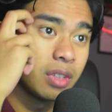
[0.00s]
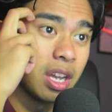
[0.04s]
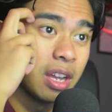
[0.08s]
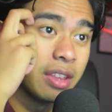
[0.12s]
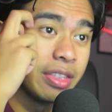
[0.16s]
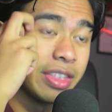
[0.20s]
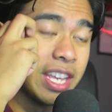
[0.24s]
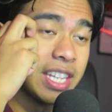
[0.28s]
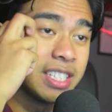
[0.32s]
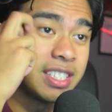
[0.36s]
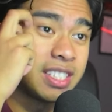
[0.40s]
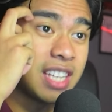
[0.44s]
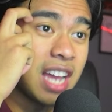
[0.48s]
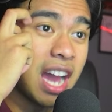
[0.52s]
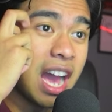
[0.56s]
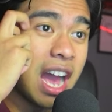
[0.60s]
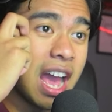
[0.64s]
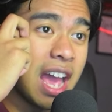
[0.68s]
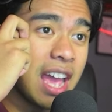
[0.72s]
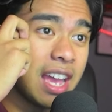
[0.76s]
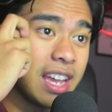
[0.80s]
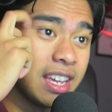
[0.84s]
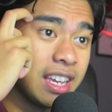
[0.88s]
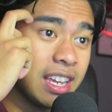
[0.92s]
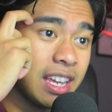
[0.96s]
This
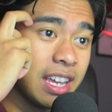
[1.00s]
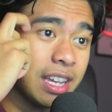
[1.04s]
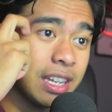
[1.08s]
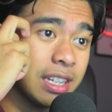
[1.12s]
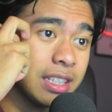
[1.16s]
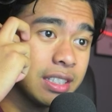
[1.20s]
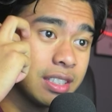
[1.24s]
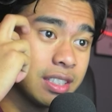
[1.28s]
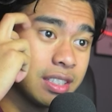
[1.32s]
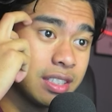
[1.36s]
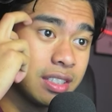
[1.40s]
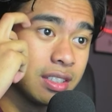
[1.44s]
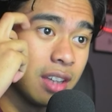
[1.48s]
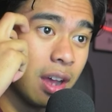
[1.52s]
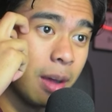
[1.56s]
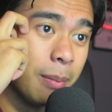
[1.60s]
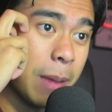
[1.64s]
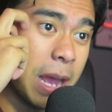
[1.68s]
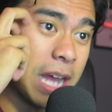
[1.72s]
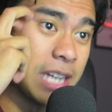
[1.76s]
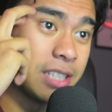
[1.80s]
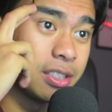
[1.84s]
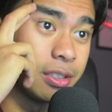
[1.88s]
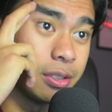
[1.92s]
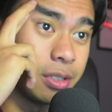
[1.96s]
guy is a
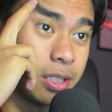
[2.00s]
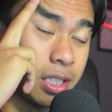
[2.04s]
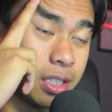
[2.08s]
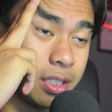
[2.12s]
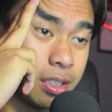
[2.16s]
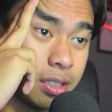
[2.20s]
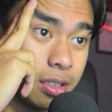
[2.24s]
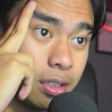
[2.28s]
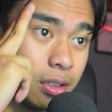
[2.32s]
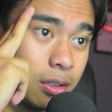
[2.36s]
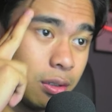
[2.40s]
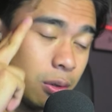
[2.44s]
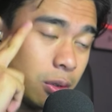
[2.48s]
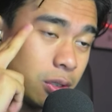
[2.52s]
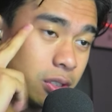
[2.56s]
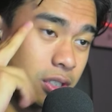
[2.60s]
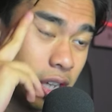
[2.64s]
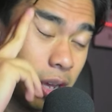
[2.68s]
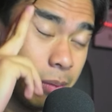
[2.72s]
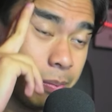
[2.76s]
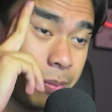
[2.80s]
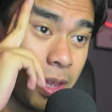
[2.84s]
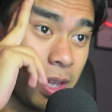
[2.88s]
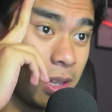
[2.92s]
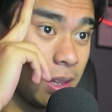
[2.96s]
masochist, though, or
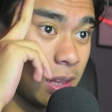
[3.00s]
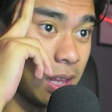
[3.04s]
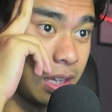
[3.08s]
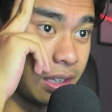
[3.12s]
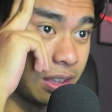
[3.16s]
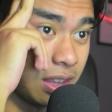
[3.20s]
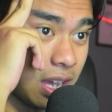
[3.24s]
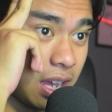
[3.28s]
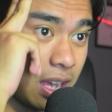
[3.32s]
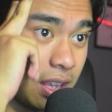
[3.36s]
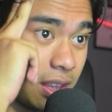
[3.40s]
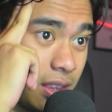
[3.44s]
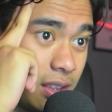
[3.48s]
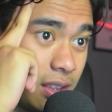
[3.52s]
something like that.